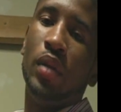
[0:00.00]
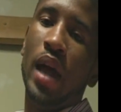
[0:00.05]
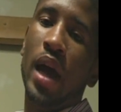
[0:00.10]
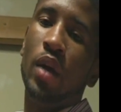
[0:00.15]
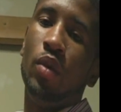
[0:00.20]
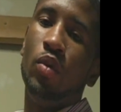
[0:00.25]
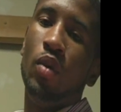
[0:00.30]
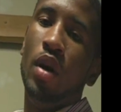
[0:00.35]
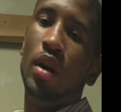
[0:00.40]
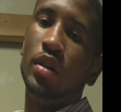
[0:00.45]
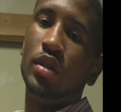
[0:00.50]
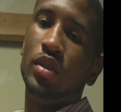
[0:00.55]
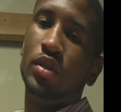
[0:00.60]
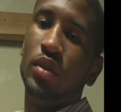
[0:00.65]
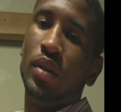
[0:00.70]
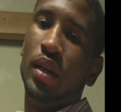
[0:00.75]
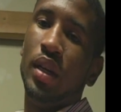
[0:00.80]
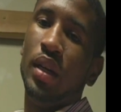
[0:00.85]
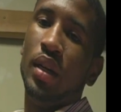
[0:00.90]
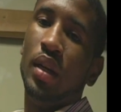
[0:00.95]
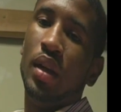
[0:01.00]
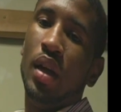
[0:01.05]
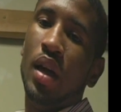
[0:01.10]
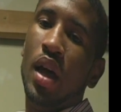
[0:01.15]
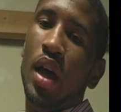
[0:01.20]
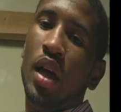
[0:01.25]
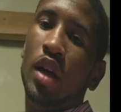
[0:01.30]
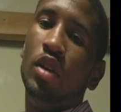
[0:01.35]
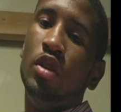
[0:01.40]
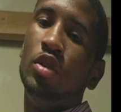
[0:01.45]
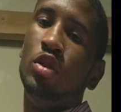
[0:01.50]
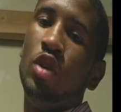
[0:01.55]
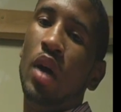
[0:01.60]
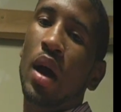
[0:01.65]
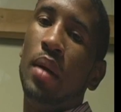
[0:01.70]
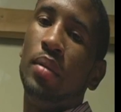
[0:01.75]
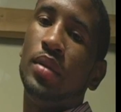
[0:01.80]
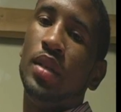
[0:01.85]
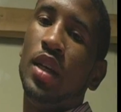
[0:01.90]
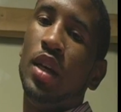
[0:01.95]
Black Wall Street. You
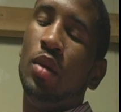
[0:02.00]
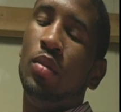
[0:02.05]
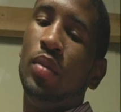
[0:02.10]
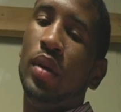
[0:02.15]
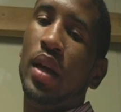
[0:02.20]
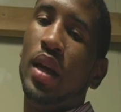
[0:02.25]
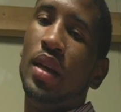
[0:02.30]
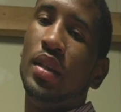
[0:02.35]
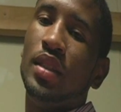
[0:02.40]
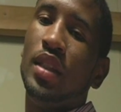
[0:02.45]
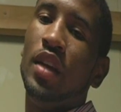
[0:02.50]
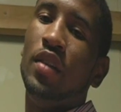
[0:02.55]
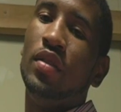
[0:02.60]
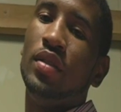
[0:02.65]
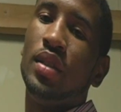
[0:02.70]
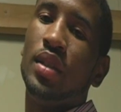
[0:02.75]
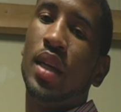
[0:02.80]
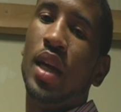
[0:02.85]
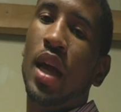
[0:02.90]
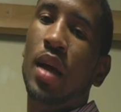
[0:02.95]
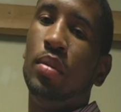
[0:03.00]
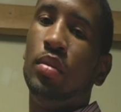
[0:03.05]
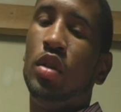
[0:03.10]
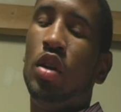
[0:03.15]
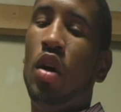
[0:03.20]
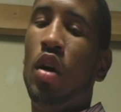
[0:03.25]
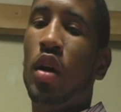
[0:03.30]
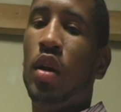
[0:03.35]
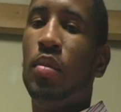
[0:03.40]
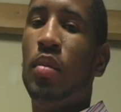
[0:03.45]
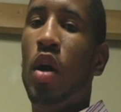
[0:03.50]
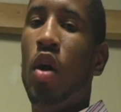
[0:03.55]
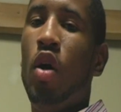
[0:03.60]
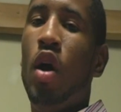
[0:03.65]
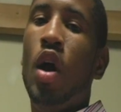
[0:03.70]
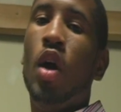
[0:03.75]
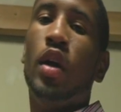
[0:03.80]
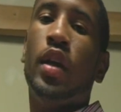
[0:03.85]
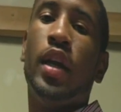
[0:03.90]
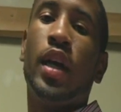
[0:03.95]
dropped him because he was kept talking about,
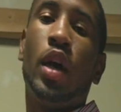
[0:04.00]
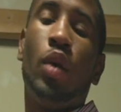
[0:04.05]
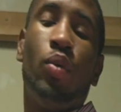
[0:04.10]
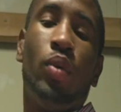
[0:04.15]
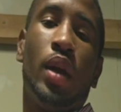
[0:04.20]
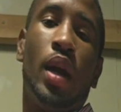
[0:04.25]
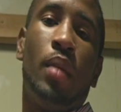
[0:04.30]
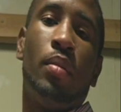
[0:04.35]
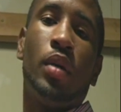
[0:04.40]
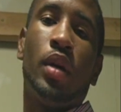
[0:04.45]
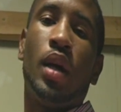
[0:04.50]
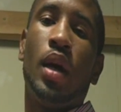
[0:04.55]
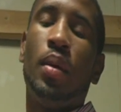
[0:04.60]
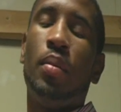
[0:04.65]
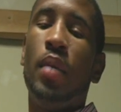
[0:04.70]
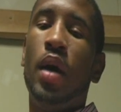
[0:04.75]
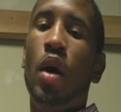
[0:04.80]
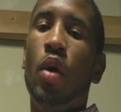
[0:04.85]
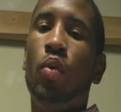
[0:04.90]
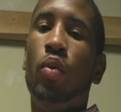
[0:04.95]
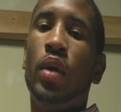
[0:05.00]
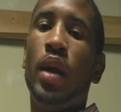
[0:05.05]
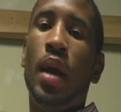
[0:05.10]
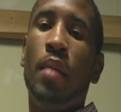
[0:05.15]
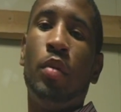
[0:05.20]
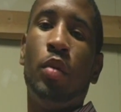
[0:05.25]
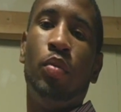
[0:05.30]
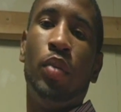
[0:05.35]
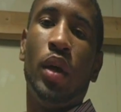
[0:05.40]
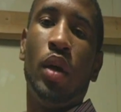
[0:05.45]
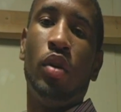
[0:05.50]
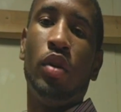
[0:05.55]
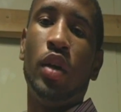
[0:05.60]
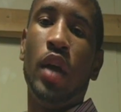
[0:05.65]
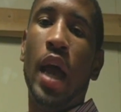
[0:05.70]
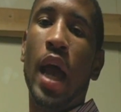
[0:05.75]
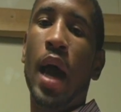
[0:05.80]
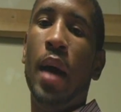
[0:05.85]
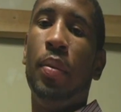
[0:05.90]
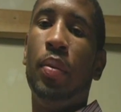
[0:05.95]
nigga, when I'm gonna come out, when I'm gonna be on
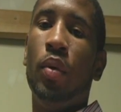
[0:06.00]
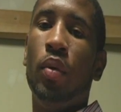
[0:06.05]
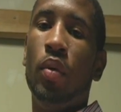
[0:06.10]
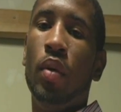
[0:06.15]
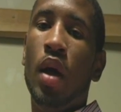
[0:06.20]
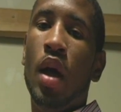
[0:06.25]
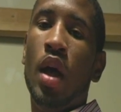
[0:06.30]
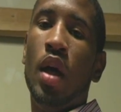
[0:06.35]
your album.